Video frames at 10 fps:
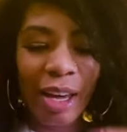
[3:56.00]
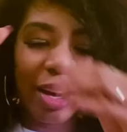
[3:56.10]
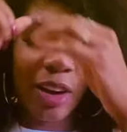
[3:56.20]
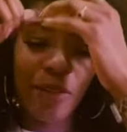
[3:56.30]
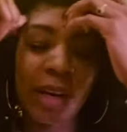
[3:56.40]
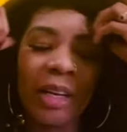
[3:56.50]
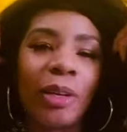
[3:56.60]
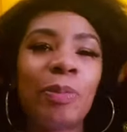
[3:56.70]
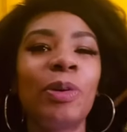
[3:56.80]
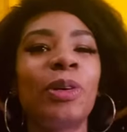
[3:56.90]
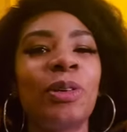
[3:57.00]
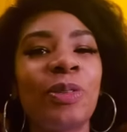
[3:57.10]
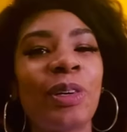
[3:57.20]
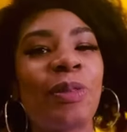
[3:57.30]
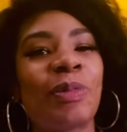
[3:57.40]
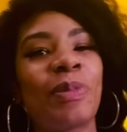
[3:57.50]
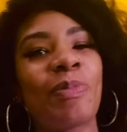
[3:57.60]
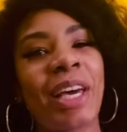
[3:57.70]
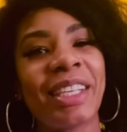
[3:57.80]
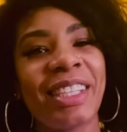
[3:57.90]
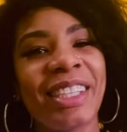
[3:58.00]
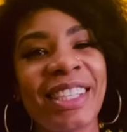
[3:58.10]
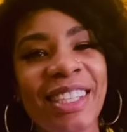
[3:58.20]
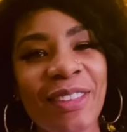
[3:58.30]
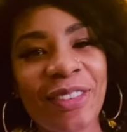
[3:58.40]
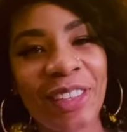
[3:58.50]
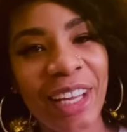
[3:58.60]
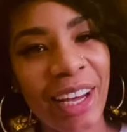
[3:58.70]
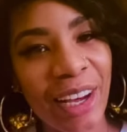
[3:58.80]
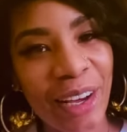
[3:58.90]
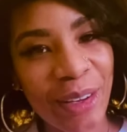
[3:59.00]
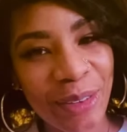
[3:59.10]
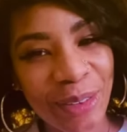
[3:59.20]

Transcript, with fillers: we're going to pull from the messages of love